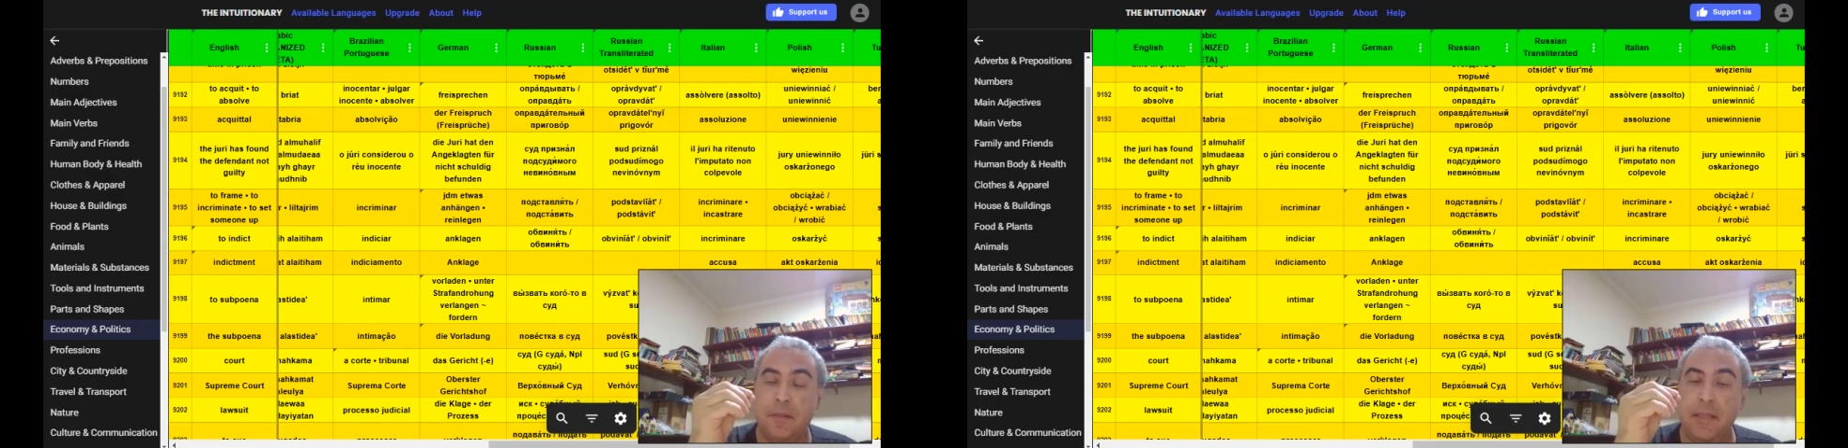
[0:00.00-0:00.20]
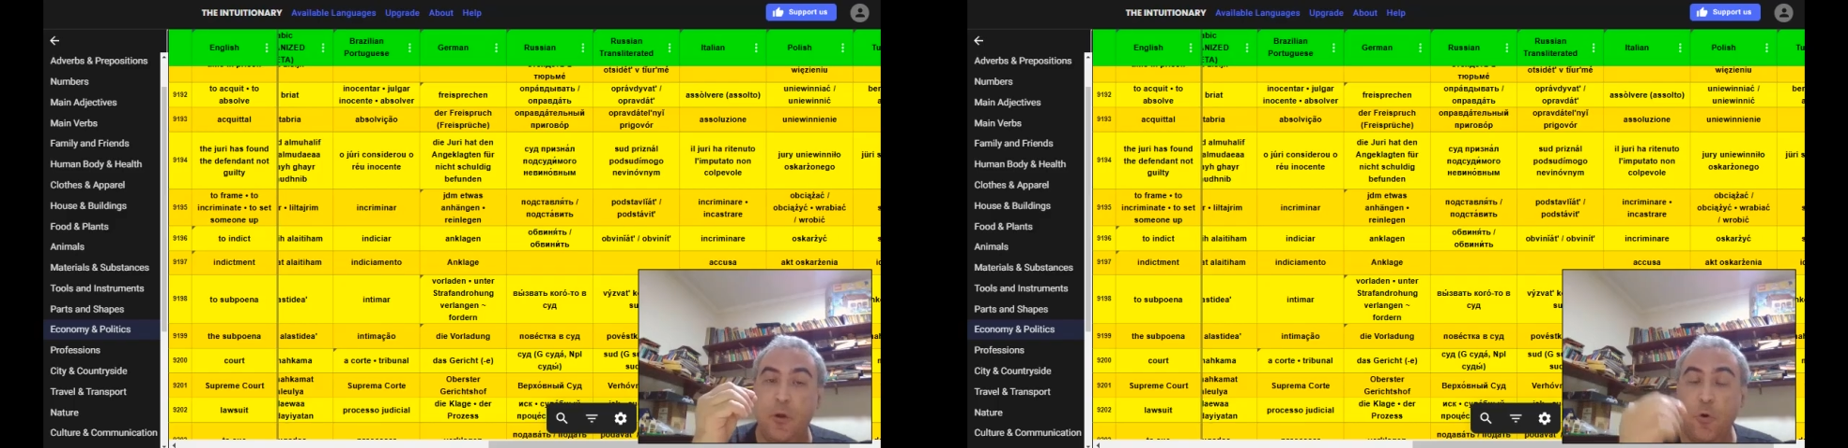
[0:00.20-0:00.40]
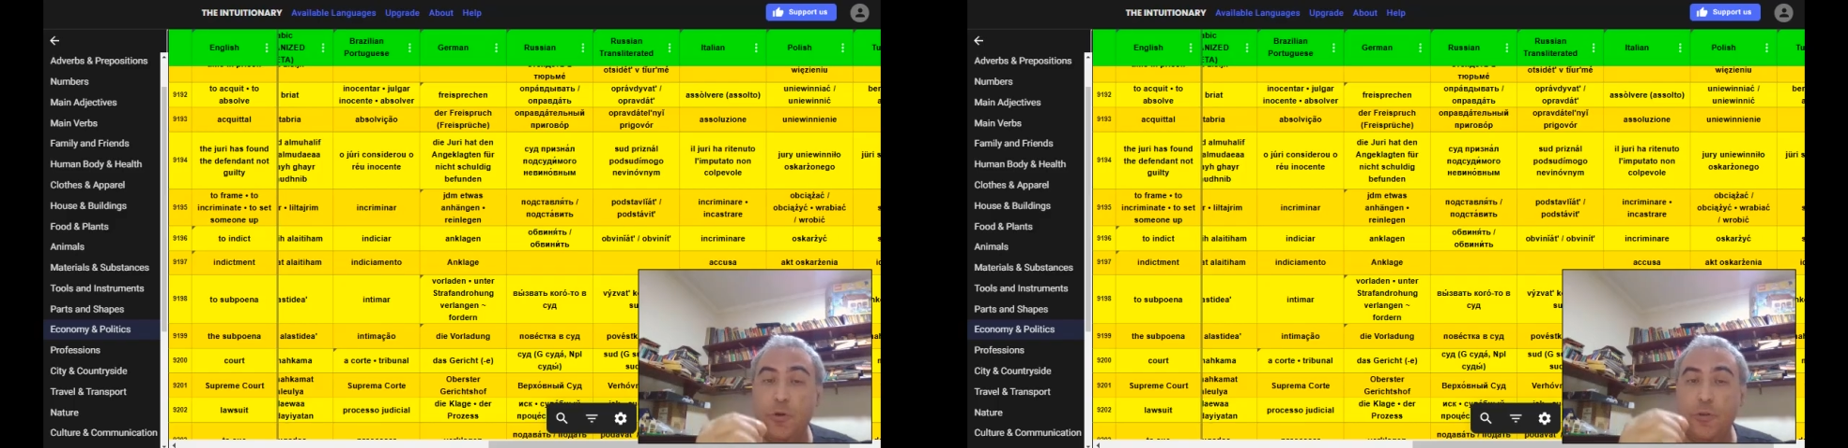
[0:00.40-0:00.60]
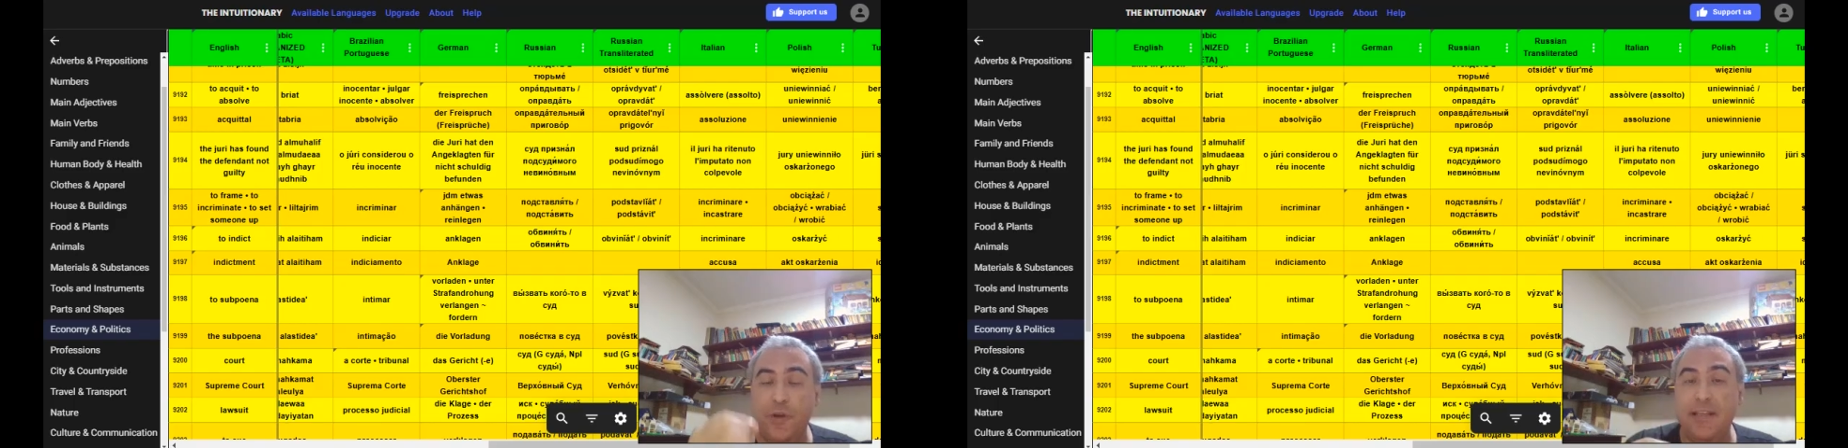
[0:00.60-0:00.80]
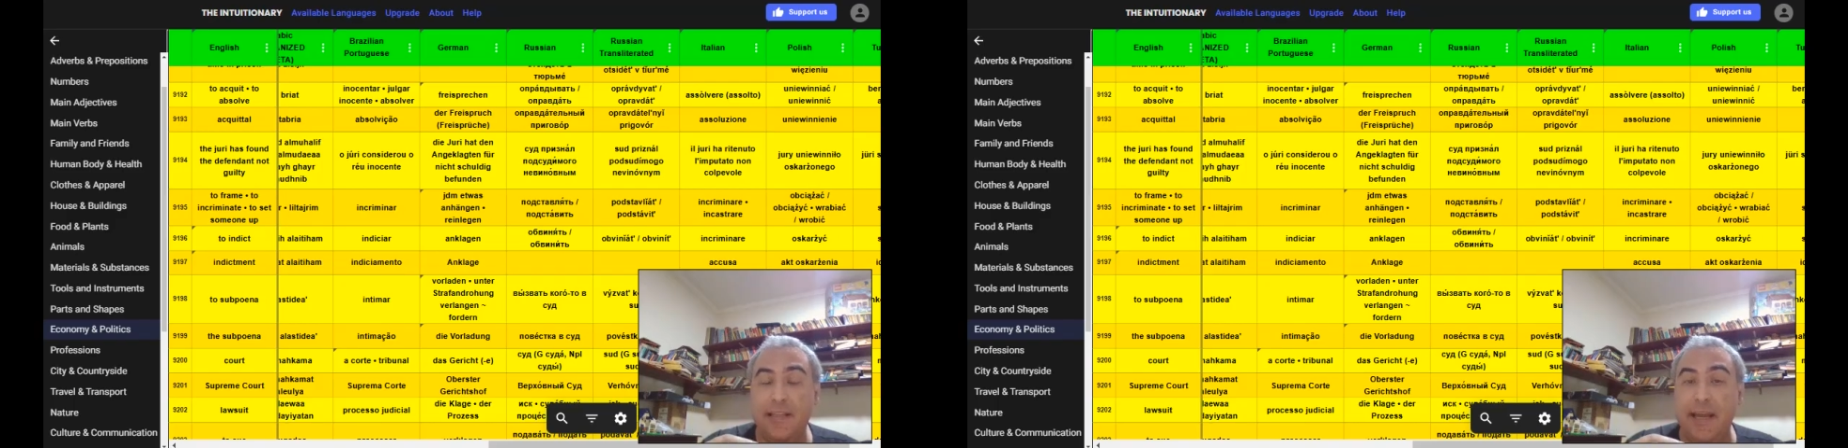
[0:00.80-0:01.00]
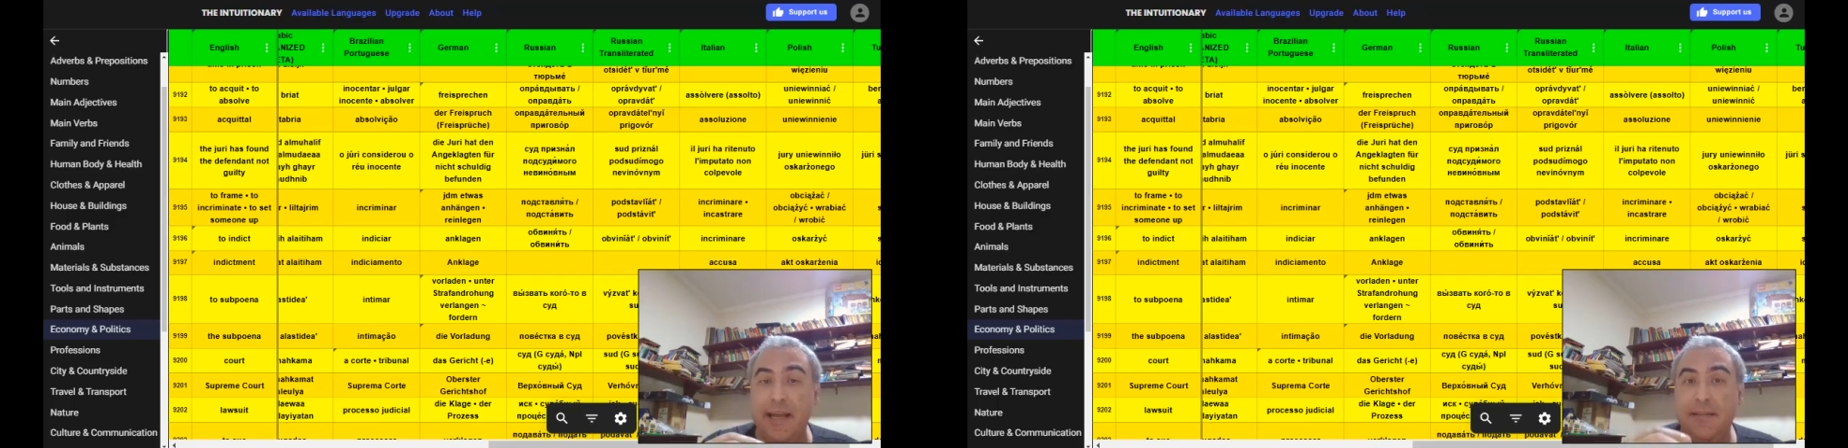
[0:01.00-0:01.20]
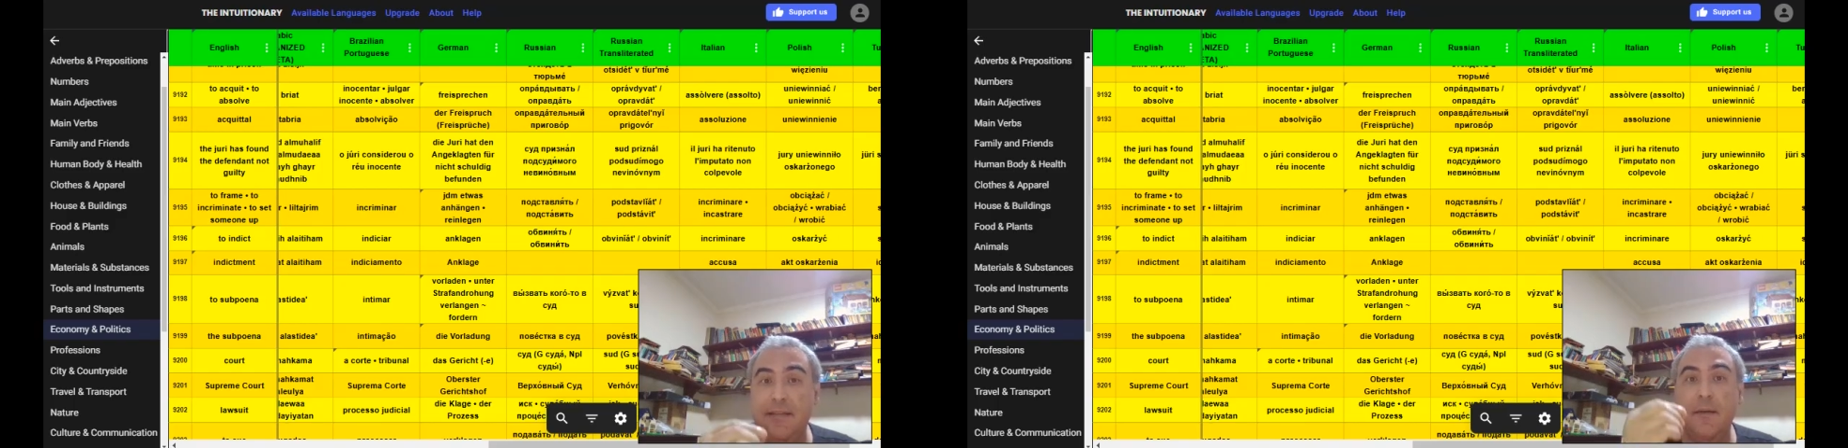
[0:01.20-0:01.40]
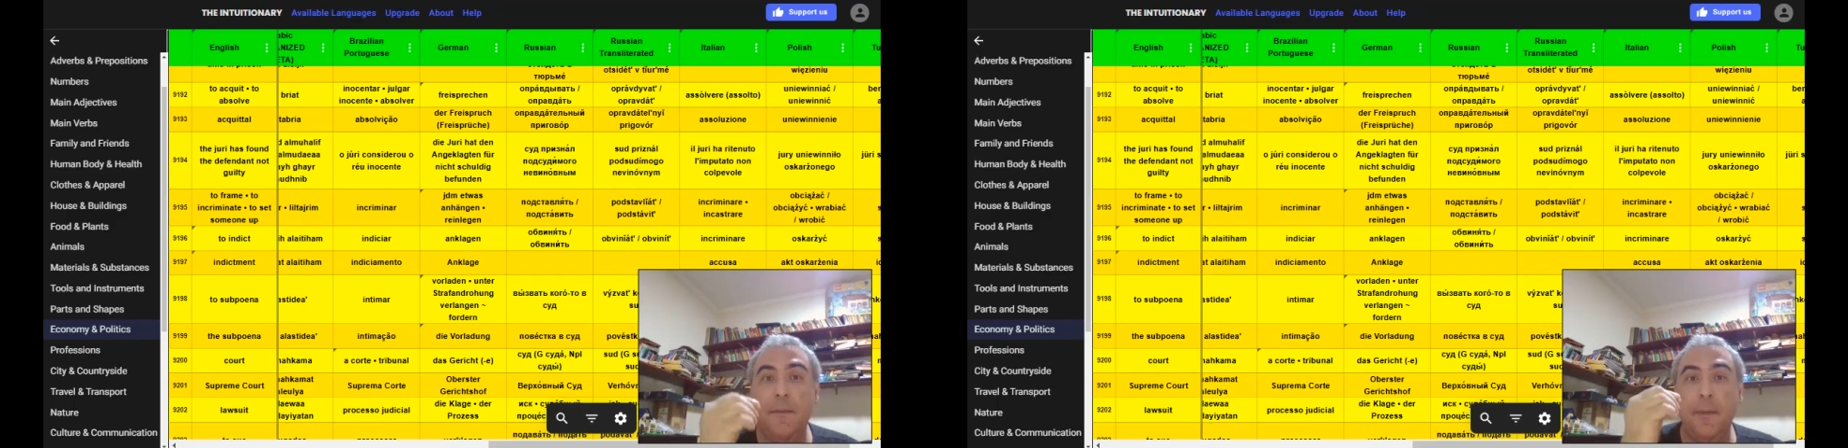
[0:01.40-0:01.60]
the Google
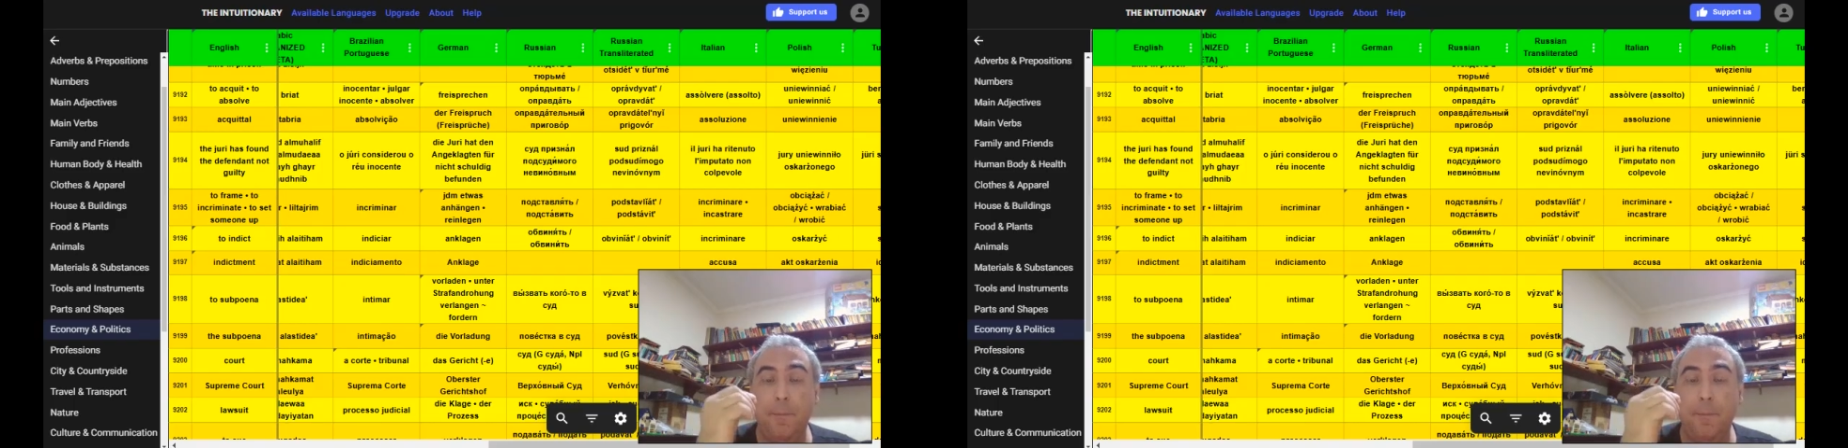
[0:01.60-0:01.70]
Translate